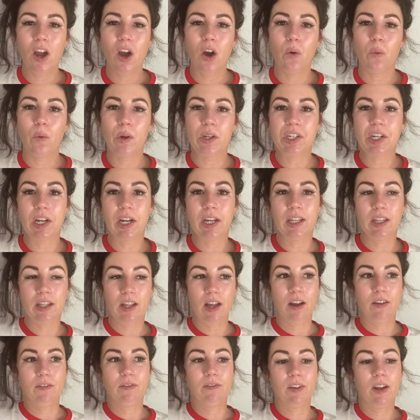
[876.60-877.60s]
which I
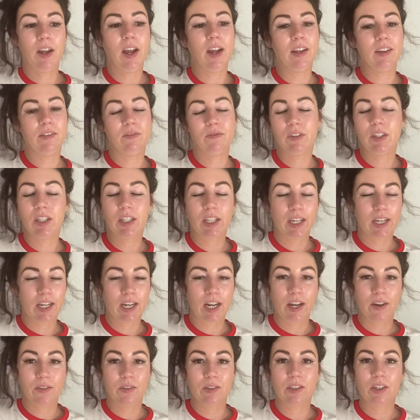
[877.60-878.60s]
love. I feel like
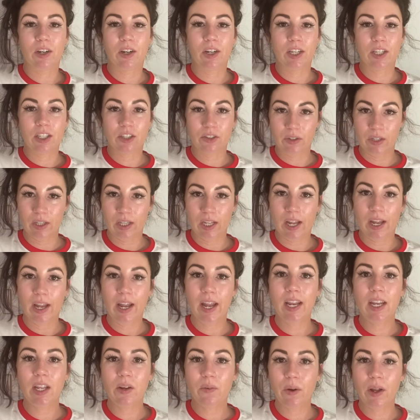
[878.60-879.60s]
I was already doing that
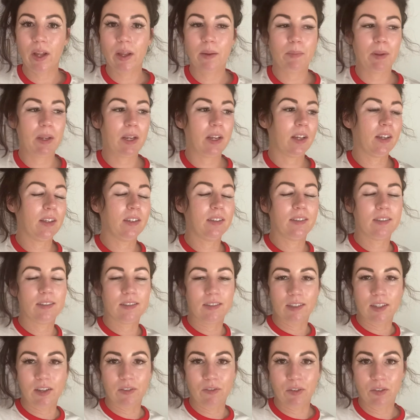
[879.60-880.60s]
anyway because
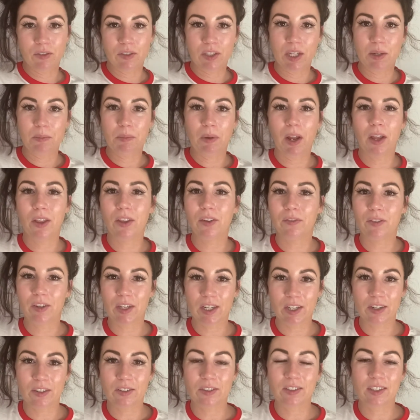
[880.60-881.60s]
if you've seen my other
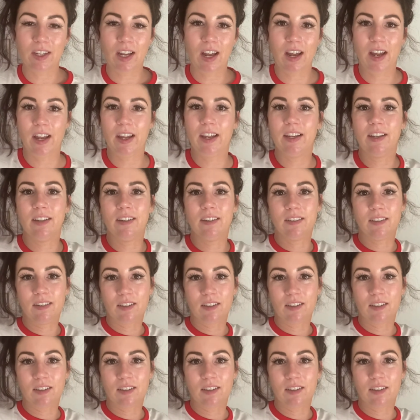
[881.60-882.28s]
videos, I